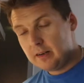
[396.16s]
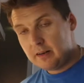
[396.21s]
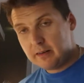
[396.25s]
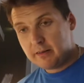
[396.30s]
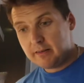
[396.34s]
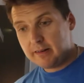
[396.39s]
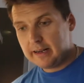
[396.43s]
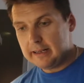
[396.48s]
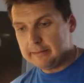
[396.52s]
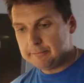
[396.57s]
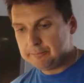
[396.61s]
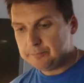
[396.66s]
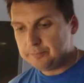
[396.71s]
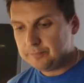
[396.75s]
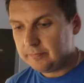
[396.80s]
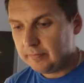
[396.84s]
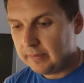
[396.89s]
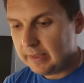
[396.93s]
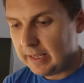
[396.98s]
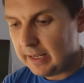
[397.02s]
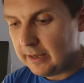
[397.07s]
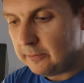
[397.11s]
Right,
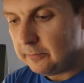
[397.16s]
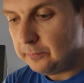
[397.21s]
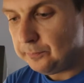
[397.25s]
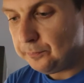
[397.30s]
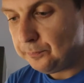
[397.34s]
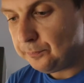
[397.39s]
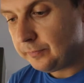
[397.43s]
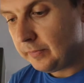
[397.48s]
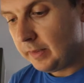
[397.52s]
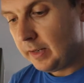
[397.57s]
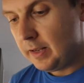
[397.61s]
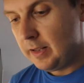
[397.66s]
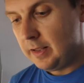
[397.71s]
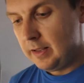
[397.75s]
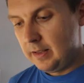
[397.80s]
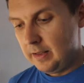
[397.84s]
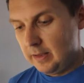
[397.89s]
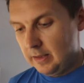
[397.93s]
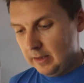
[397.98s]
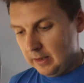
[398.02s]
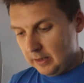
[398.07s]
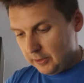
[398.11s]
now,
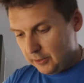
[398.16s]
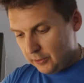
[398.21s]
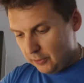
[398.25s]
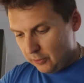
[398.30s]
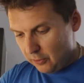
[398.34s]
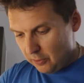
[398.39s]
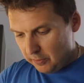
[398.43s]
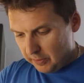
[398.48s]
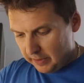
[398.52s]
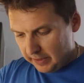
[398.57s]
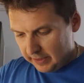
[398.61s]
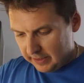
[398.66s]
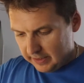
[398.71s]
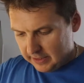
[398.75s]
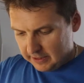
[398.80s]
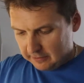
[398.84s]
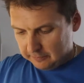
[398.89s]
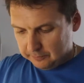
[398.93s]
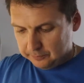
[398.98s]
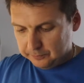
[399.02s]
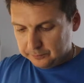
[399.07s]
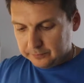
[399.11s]

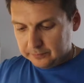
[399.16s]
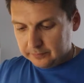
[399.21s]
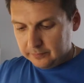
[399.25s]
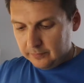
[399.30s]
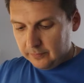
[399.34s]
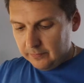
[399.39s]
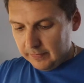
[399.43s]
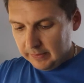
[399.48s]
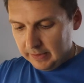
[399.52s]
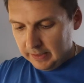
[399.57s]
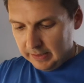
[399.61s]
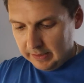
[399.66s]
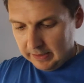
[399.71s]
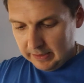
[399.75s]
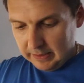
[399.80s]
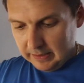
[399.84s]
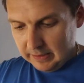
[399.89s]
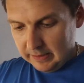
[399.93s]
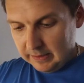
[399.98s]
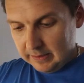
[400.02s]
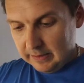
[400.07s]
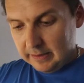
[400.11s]
strawberries.
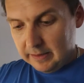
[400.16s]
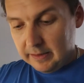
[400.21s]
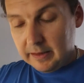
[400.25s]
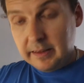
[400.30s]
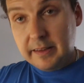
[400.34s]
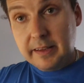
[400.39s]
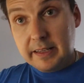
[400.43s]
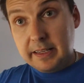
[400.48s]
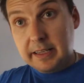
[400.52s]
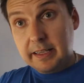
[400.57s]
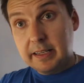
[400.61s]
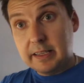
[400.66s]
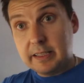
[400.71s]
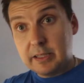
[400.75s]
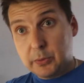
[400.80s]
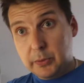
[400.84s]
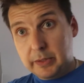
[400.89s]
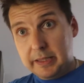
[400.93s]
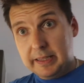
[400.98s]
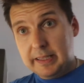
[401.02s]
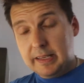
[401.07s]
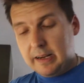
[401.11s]
The
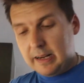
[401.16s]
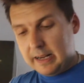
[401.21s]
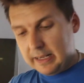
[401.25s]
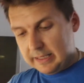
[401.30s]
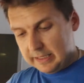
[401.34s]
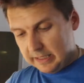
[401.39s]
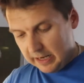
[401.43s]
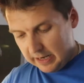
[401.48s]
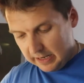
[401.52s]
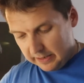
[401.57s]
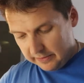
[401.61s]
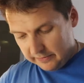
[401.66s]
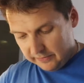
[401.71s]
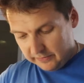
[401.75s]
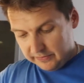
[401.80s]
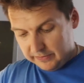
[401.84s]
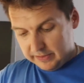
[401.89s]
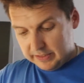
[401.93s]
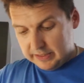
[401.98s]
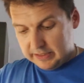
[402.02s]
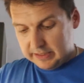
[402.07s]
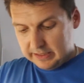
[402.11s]
sweetener has kind of
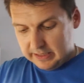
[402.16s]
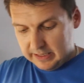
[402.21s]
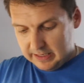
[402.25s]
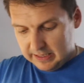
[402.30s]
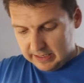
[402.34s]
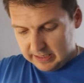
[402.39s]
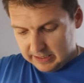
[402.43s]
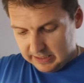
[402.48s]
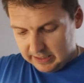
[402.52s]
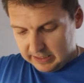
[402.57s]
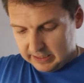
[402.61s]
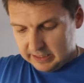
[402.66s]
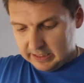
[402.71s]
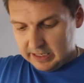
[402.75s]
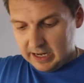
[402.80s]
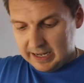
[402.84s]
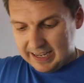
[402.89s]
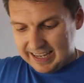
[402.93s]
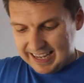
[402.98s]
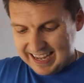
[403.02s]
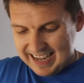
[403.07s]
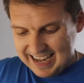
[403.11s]

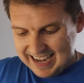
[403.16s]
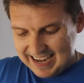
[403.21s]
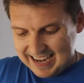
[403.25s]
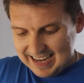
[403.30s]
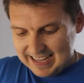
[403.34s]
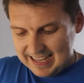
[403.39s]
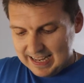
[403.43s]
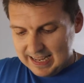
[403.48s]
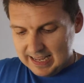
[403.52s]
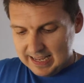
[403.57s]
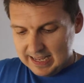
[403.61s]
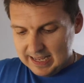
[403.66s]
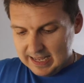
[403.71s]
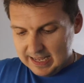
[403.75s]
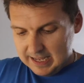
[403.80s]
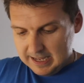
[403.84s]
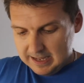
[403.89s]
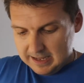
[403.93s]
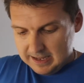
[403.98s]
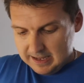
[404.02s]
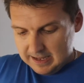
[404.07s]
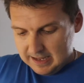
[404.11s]
sucked in,
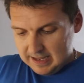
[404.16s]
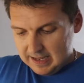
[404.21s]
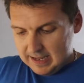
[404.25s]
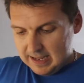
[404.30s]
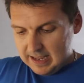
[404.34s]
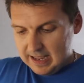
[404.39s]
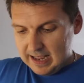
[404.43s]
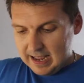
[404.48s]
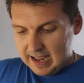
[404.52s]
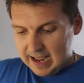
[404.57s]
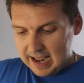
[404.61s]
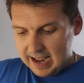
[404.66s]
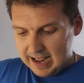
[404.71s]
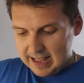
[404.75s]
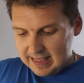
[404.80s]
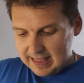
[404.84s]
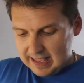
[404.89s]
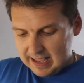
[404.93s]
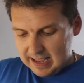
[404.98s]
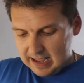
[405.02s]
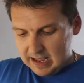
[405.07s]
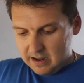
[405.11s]

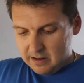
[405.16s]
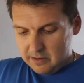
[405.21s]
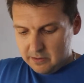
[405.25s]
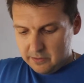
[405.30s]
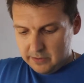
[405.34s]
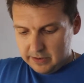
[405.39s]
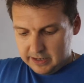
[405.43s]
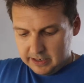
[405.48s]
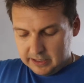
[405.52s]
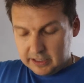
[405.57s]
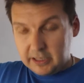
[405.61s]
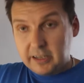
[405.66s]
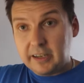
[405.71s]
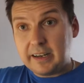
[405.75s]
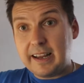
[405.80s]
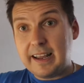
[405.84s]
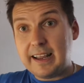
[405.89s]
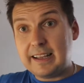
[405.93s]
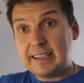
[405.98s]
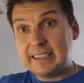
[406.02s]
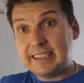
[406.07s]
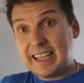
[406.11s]
and now we're just
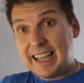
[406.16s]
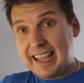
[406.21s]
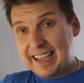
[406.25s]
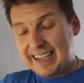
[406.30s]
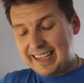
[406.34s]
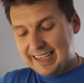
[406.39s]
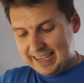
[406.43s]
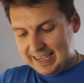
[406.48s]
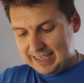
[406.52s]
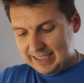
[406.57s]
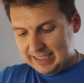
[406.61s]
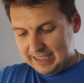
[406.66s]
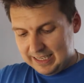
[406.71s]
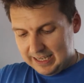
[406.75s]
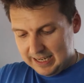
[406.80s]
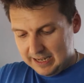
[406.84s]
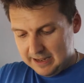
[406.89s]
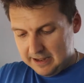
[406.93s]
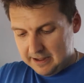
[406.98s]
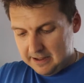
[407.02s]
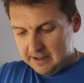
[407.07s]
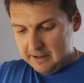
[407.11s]
gonna take it
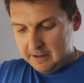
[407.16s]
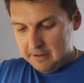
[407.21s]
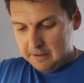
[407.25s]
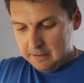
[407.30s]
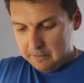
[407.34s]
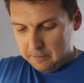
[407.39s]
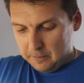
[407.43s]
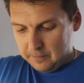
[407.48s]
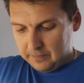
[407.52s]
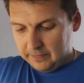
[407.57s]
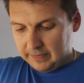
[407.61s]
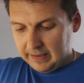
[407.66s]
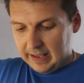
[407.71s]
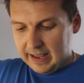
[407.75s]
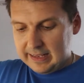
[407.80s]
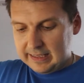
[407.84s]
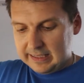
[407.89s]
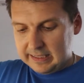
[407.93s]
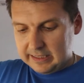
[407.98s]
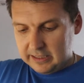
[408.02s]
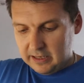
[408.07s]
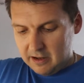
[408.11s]

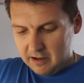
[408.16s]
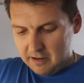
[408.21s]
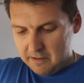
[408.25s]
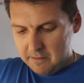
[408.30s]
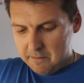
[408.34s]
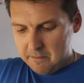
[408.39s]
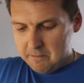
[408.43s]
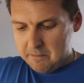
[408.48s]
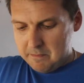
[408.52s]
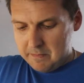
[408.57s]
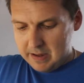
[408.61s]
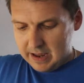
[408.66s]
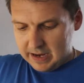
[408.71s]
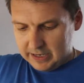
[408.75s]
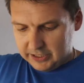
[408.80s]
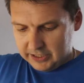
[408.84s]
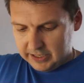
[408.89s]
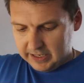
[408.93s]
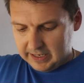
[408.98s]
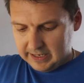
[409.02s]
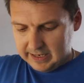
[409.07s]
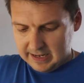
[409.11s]
and start
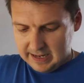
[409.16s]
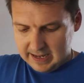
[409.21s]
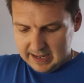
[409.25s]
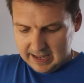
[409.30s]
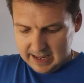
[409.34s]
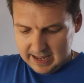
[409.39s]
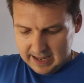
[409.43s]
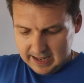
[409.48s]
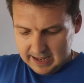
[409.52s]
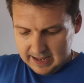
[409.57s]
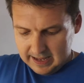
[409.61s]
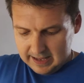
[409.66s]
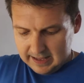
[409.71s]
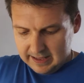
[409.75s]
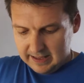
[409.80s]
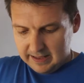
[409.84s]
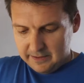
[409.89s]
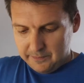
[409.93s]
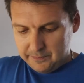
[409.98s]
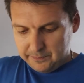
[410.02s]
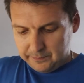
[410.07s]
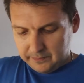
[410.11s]
mashing
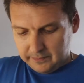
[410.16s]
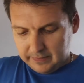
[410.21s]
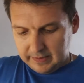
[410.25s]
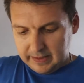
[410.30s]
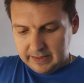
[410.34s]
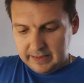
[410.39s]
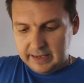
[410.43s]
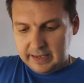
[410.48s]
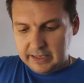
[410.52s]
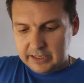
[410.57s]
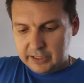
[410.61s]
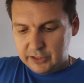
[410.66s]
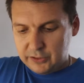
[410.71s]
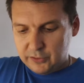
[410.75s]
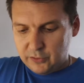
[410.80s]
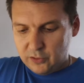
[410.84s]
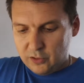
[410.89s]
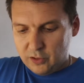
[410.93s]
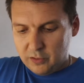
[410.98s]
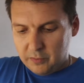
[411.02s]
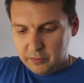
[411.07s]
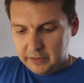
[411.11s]
these
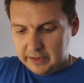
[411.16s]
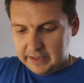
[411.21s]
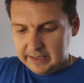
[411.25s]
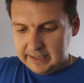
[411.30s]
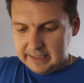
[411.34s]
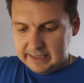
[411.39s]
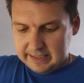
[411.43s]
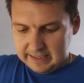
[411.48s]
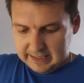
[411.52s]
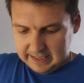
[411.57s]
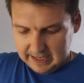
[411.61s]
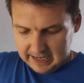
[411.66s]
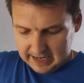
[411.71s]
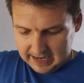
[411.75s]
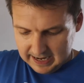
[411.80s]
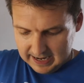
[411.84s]
strawberries,